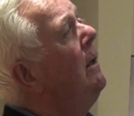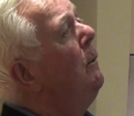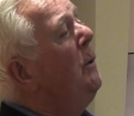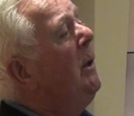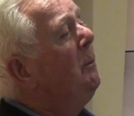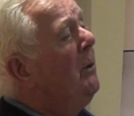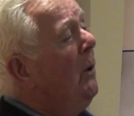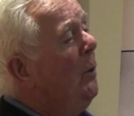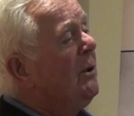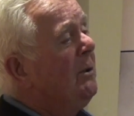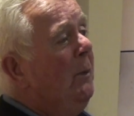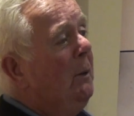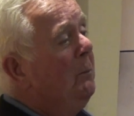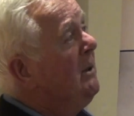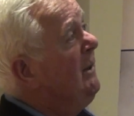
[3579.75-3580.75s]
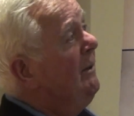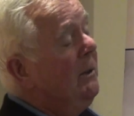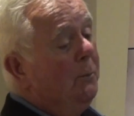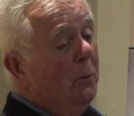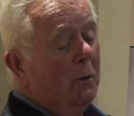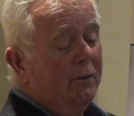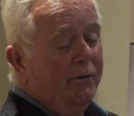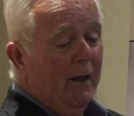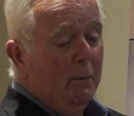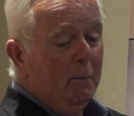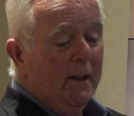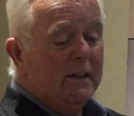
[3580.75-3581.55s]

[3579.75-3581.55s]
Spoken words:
we approached members of the Burke family,